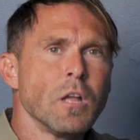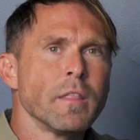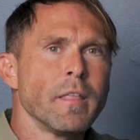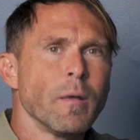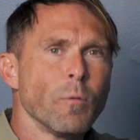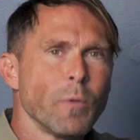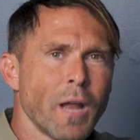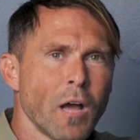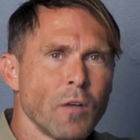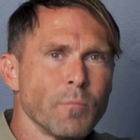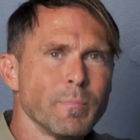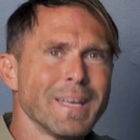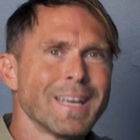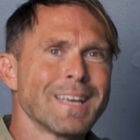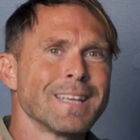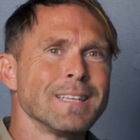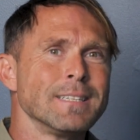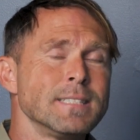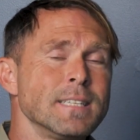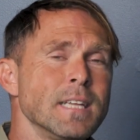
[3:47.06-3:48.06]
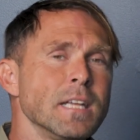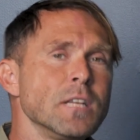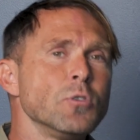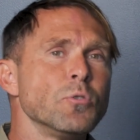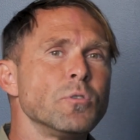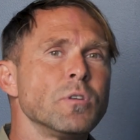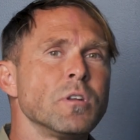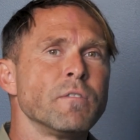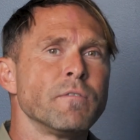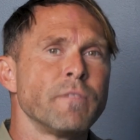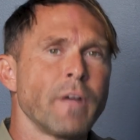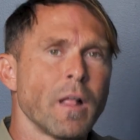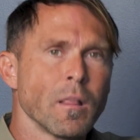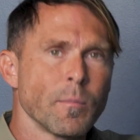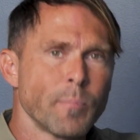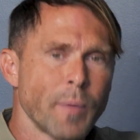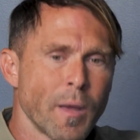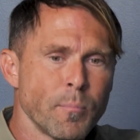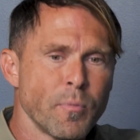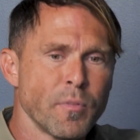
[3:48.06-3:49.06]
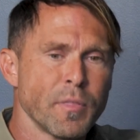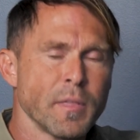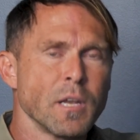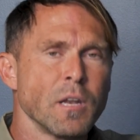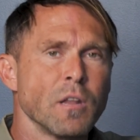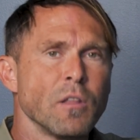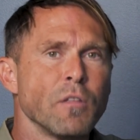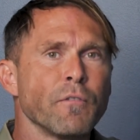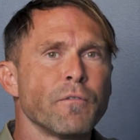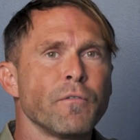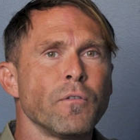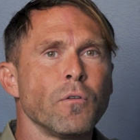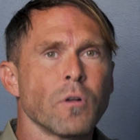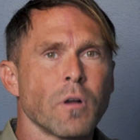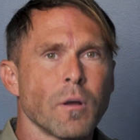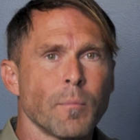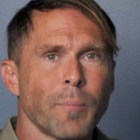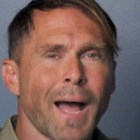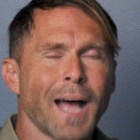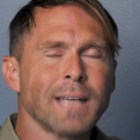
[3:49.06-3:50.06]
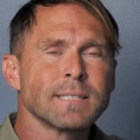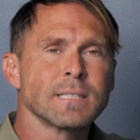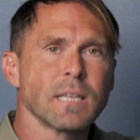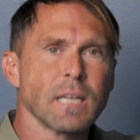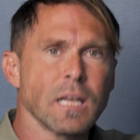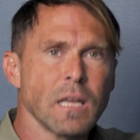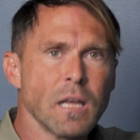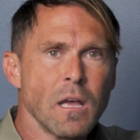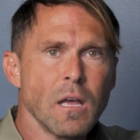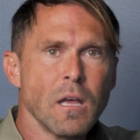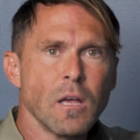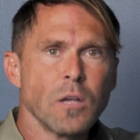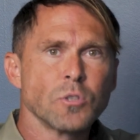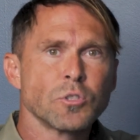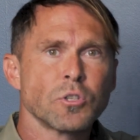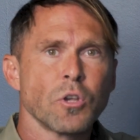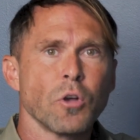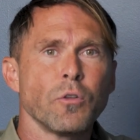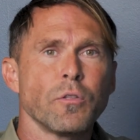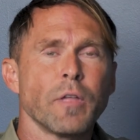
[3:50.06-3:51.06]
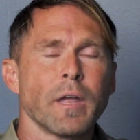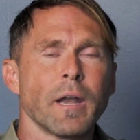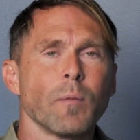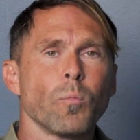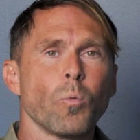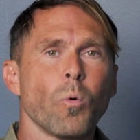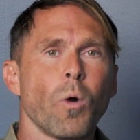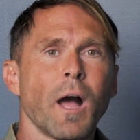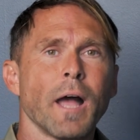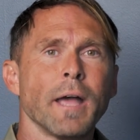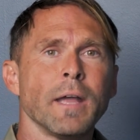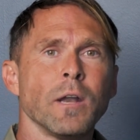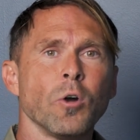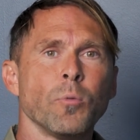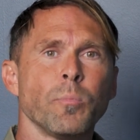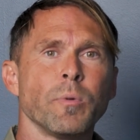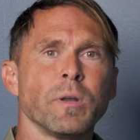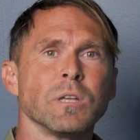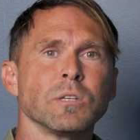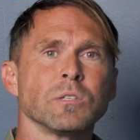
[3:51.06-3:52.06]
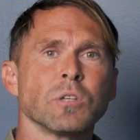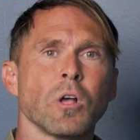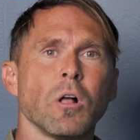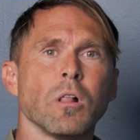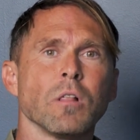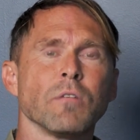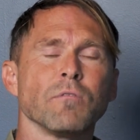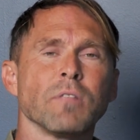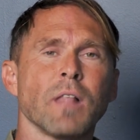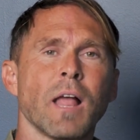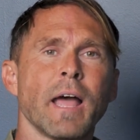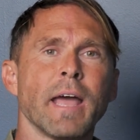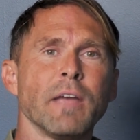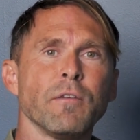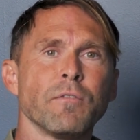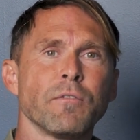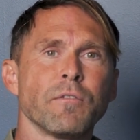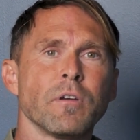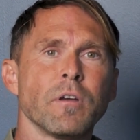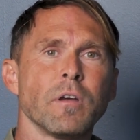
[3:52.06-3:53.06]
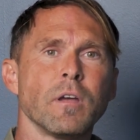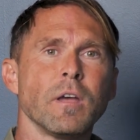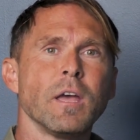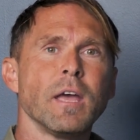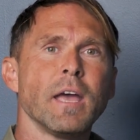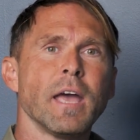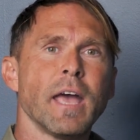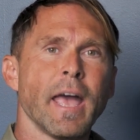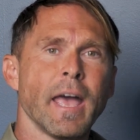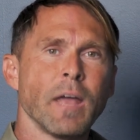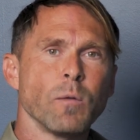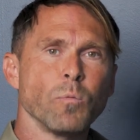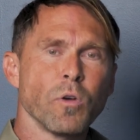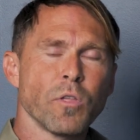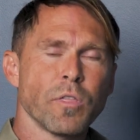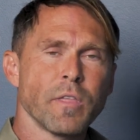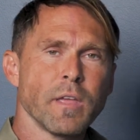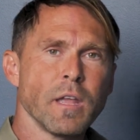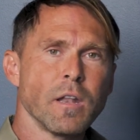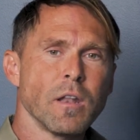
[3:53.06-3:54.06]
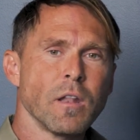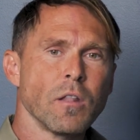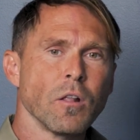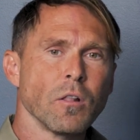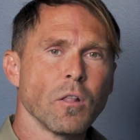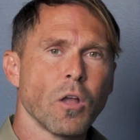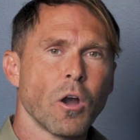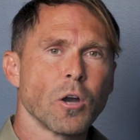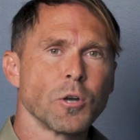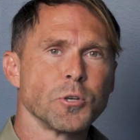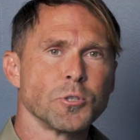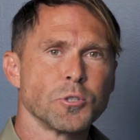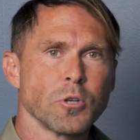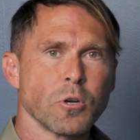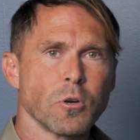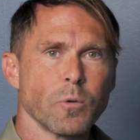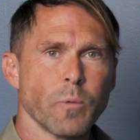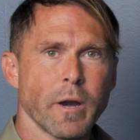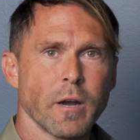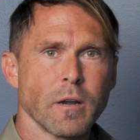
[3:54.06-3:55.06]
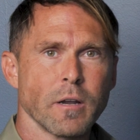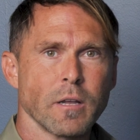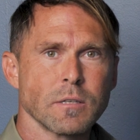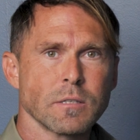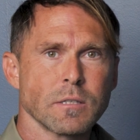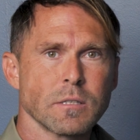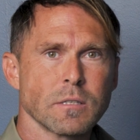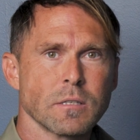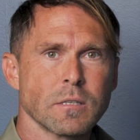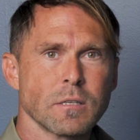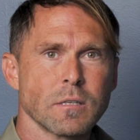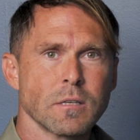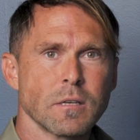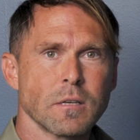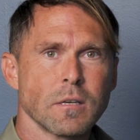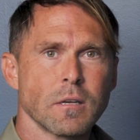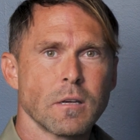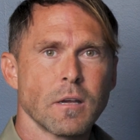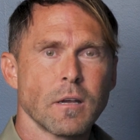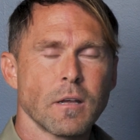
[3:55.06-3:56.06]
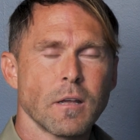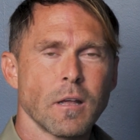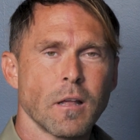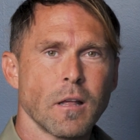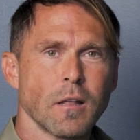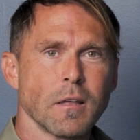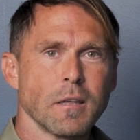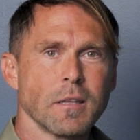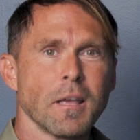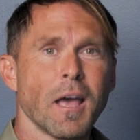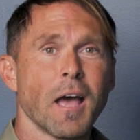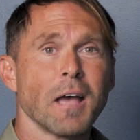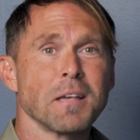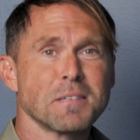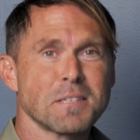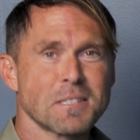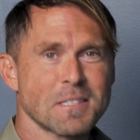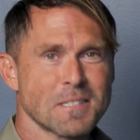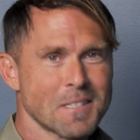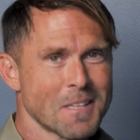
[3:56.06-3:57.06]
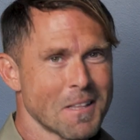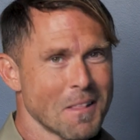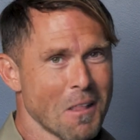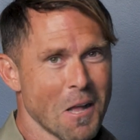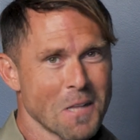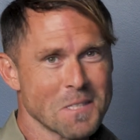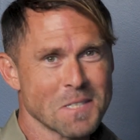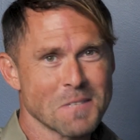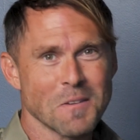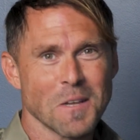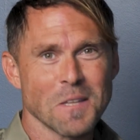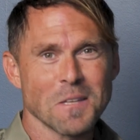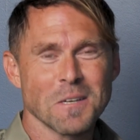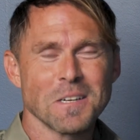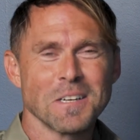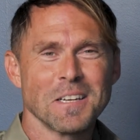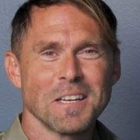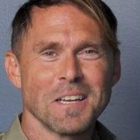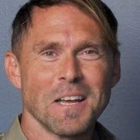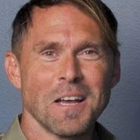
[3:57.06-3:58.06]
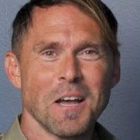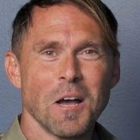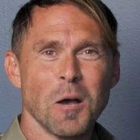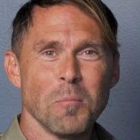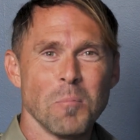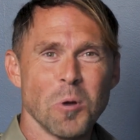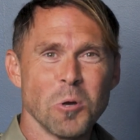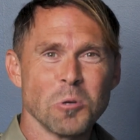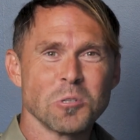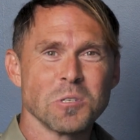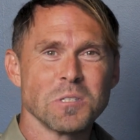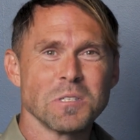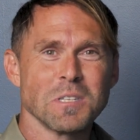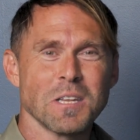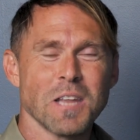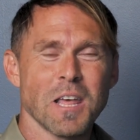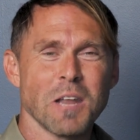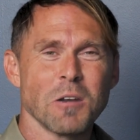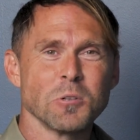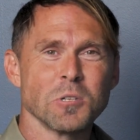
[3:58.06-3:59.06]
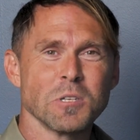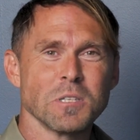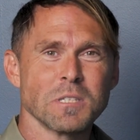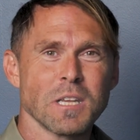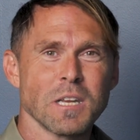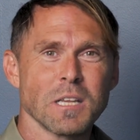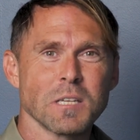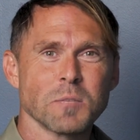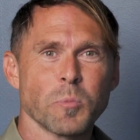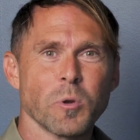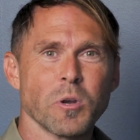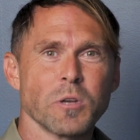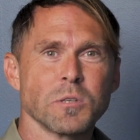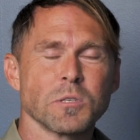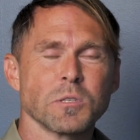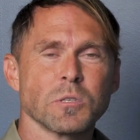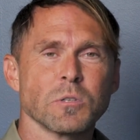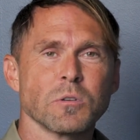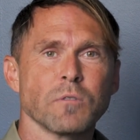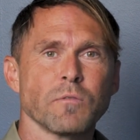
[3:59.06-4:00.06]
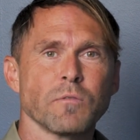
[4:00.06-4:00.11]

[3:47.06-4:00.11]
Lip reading: that would help me continue to develop empathy to the full capacity so that I'm wide open as all of life. And within the larger awareness, yes, lots of other emotions and energies and experiences are